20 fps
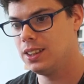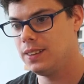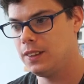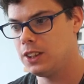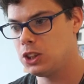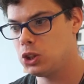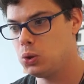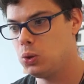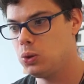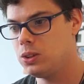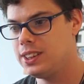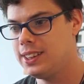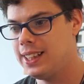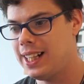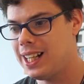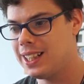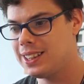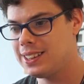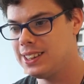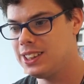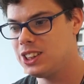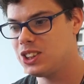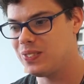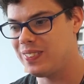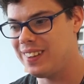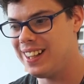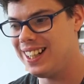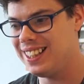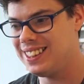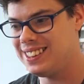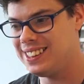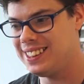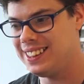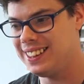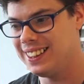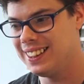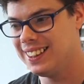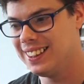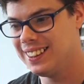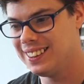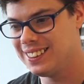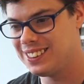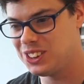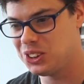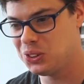The Sorting Hat is ready oh.